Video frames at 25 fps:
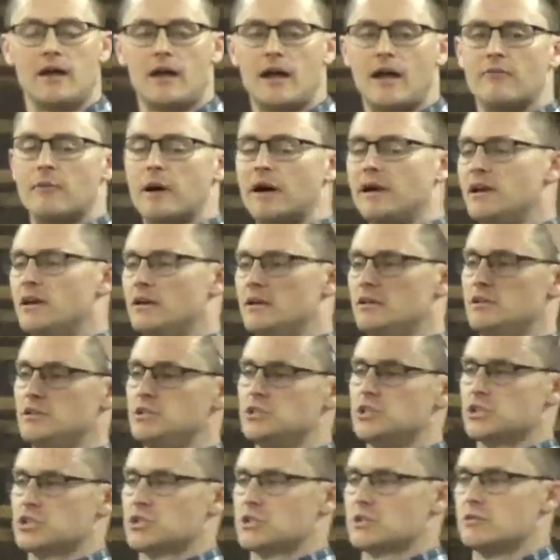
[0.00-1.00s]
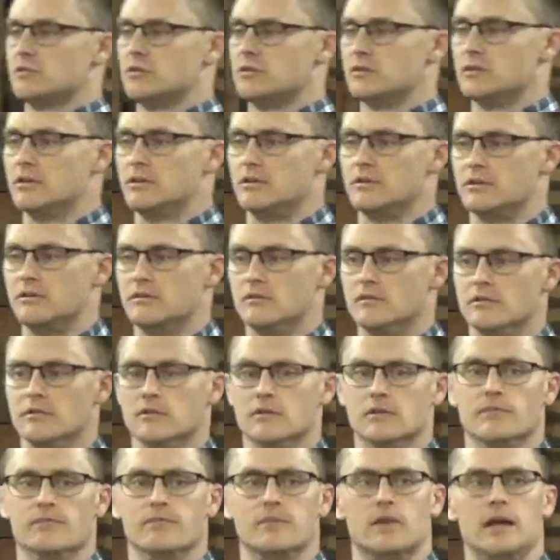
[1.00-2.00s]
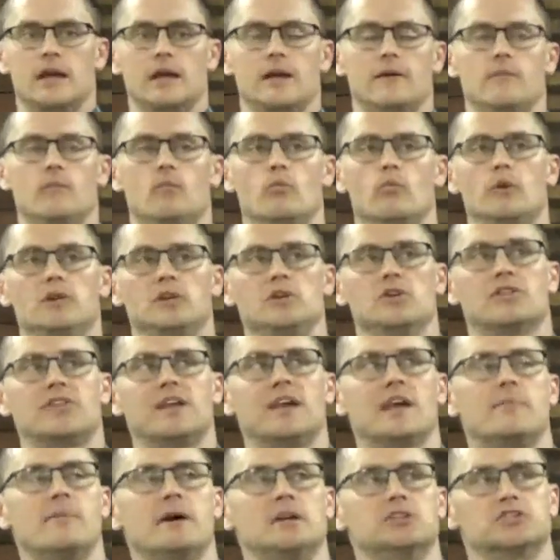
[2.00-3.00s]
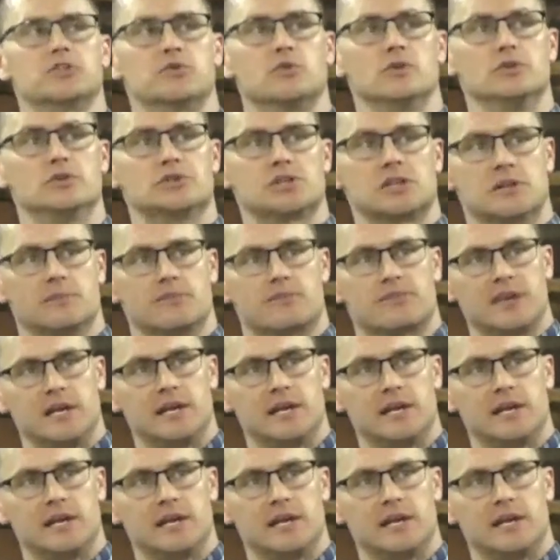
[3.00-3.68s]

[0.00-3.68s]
Everybody, just when you think about Jerusalem,